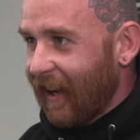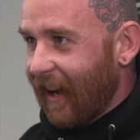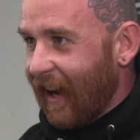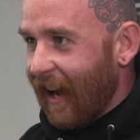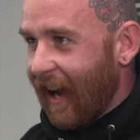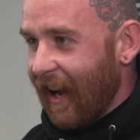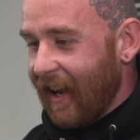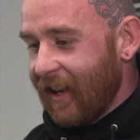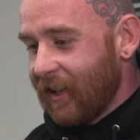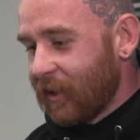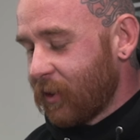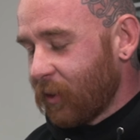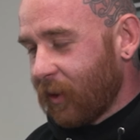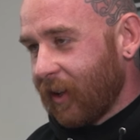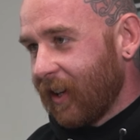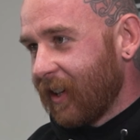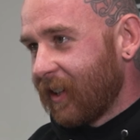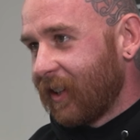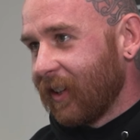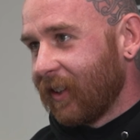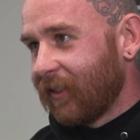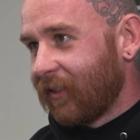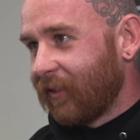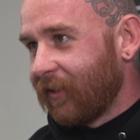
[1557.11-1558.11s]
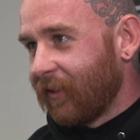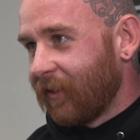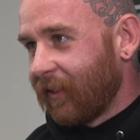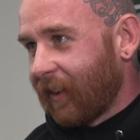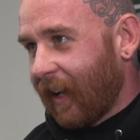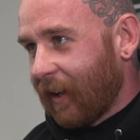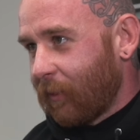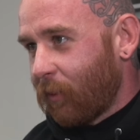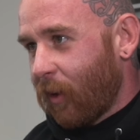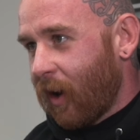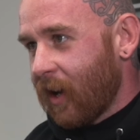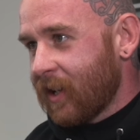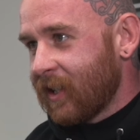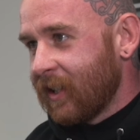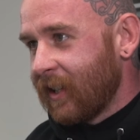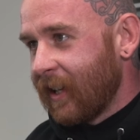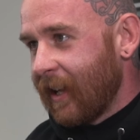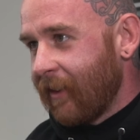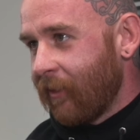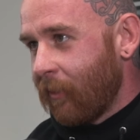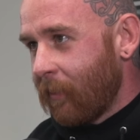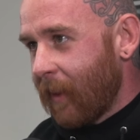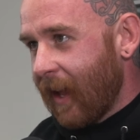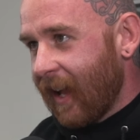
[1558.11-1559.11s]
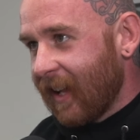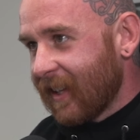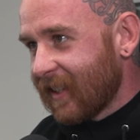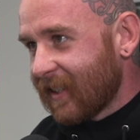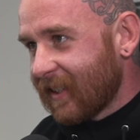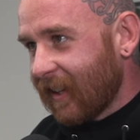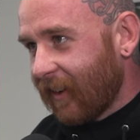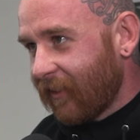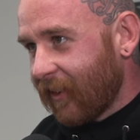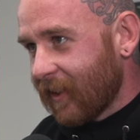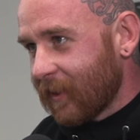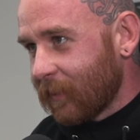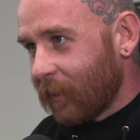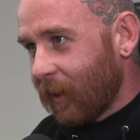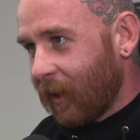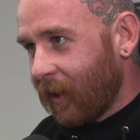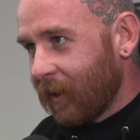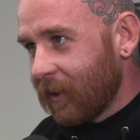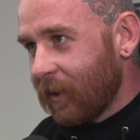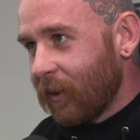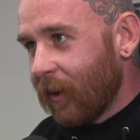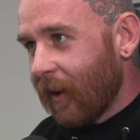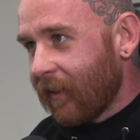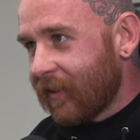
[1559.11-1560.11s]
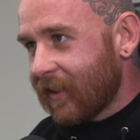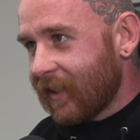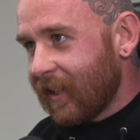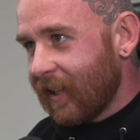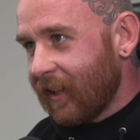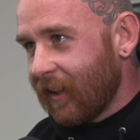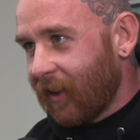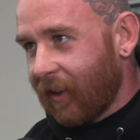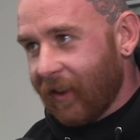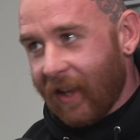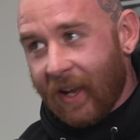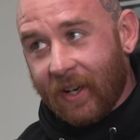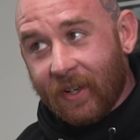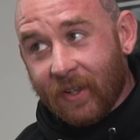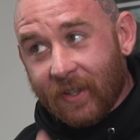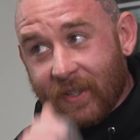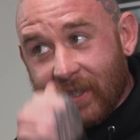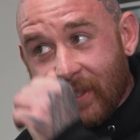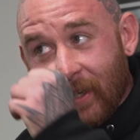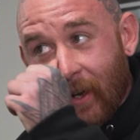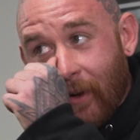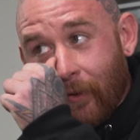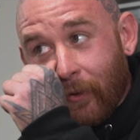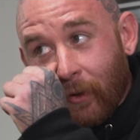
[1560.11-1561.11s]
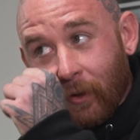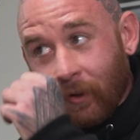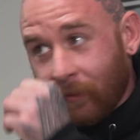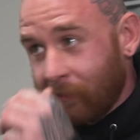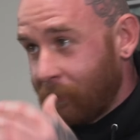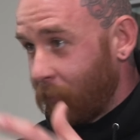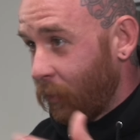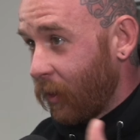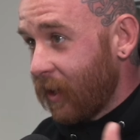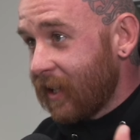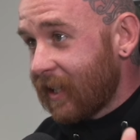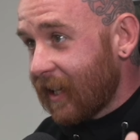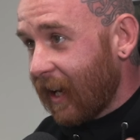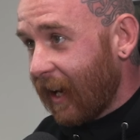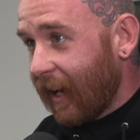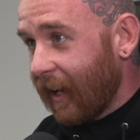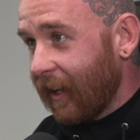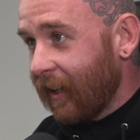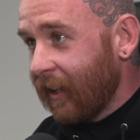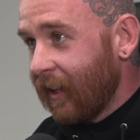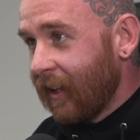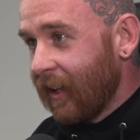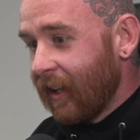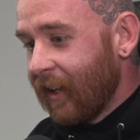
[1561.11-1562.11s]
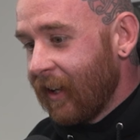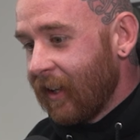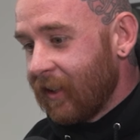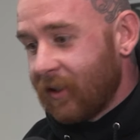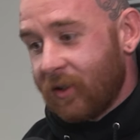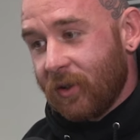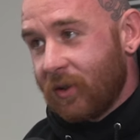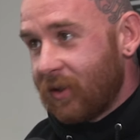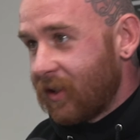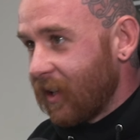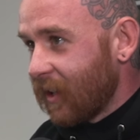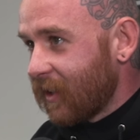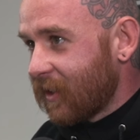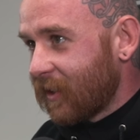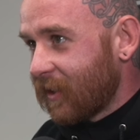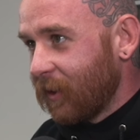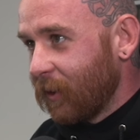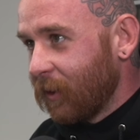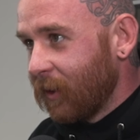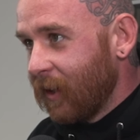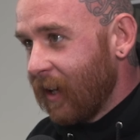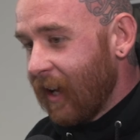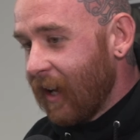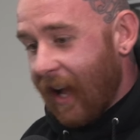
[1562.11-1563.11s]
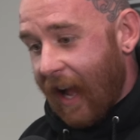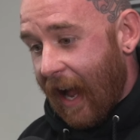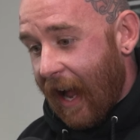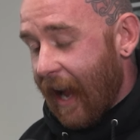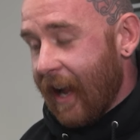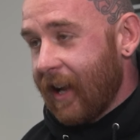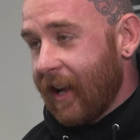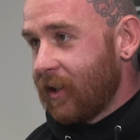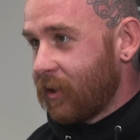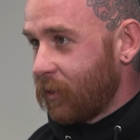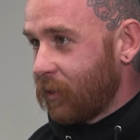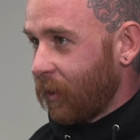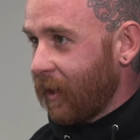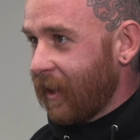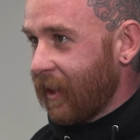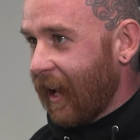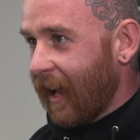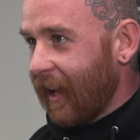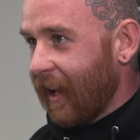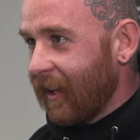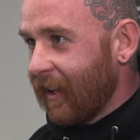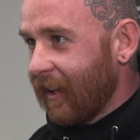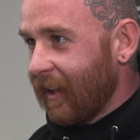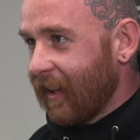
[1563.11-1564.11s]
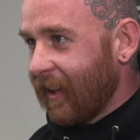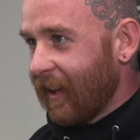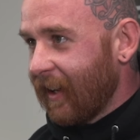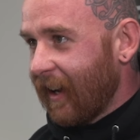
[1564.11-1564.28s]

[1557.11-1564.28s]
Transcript: I enjoy a good, like watching MMA and stuff as well, UFC, all that good stuff, or Muay Thai, Jiu-Jitsu. I enjoy that.